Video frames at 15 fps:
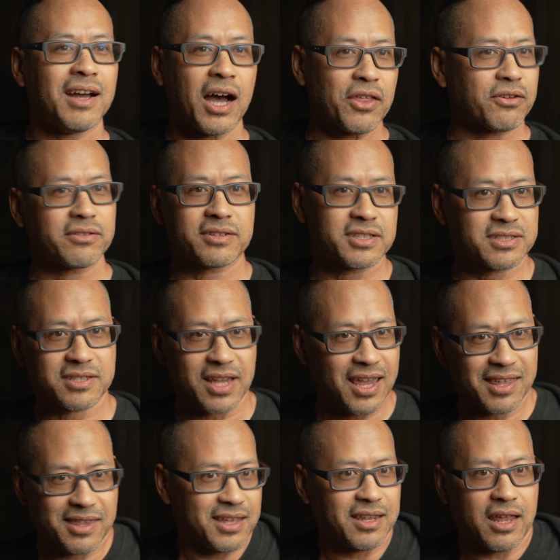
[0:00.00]
other to say
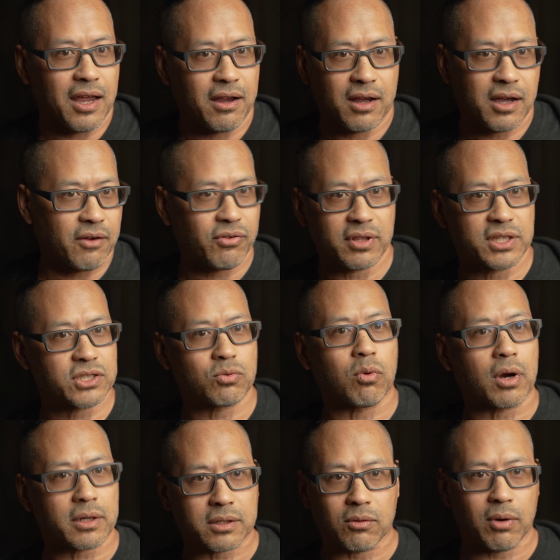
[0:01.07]
that uh, everything just
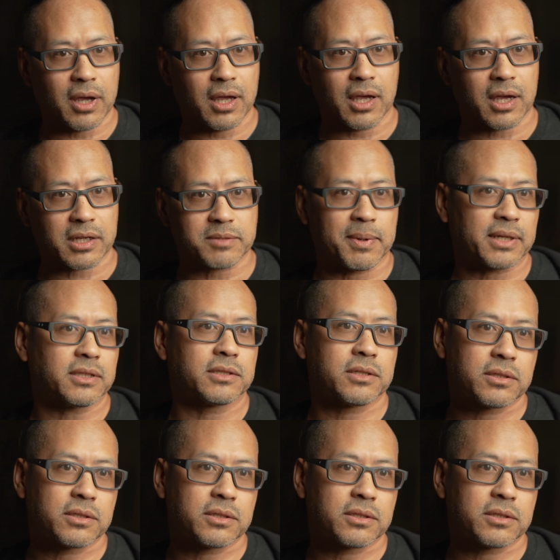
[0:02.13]
worked the way I expected